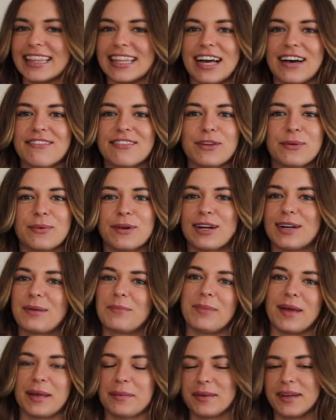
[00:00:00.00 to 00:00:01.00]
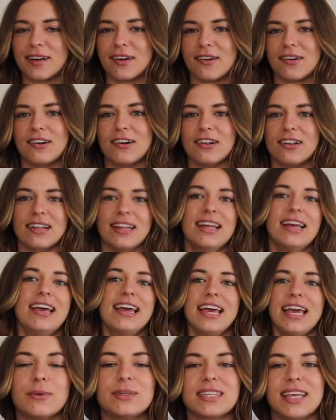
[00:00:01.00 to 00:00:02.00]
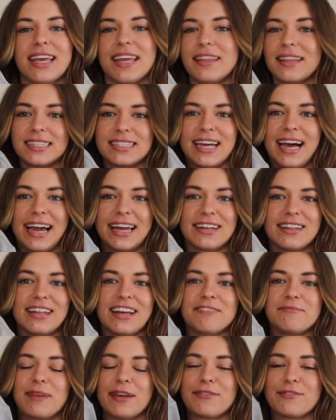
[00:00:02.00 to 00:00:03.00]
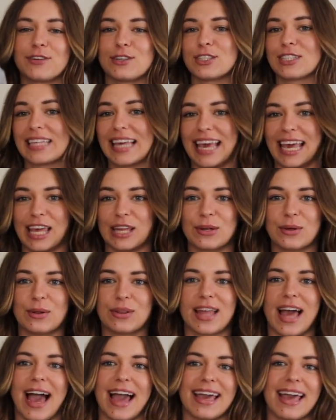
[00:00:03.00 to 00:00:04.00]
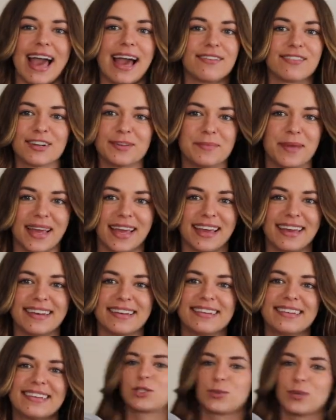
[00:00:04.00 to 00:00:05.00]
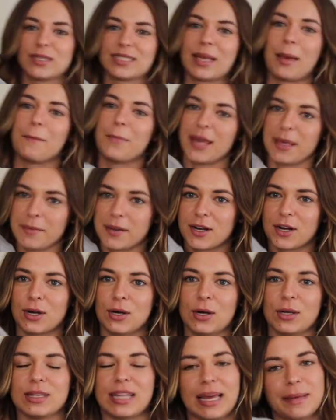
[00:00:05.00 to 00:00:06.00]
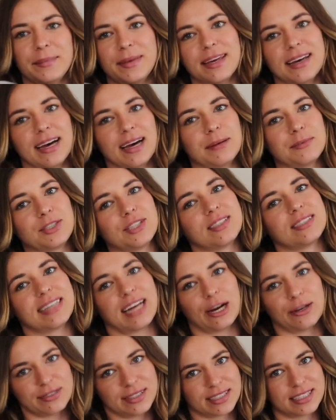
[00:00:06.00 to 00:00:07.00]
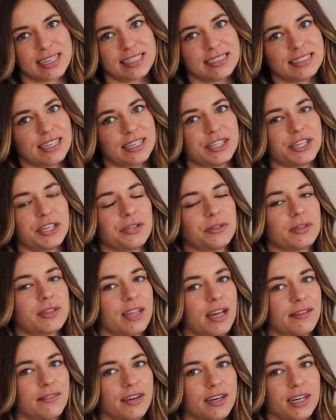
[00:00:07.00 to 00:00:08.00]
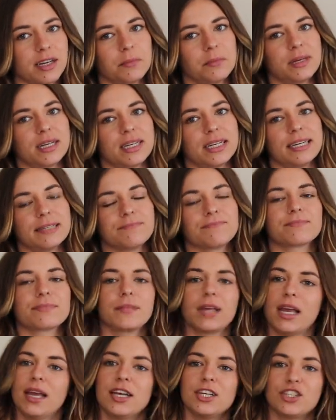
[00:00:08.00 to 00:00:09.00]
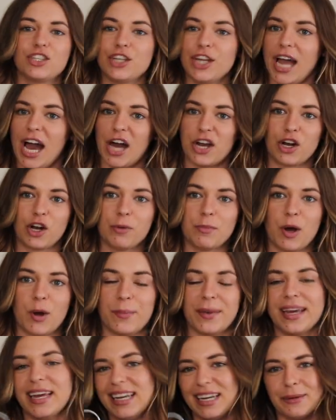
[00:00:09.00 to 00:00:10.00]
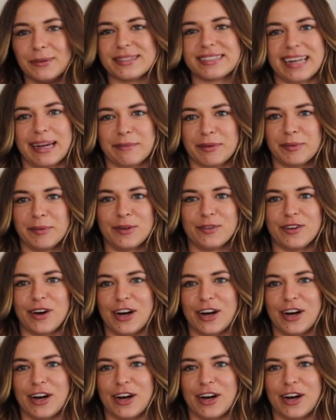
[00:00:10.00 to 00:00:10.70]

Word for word: love the word baby girl. It was in the title of my first candle that I ever made, which was Baby Girl Light Me Up. She's now discontinued, love her, but she had her moment and it was time to move